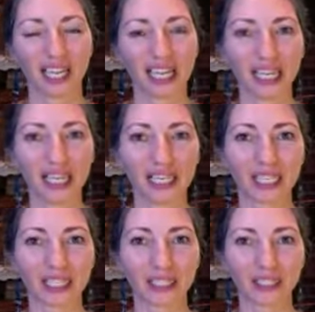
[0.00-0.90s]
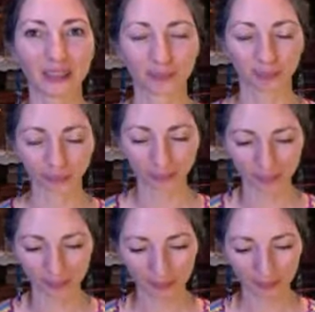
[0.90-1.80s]
And
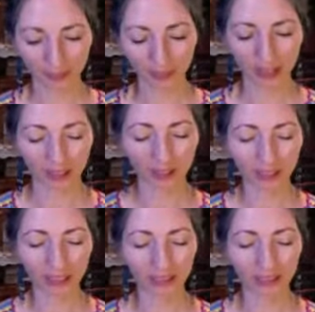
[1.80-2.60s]
again,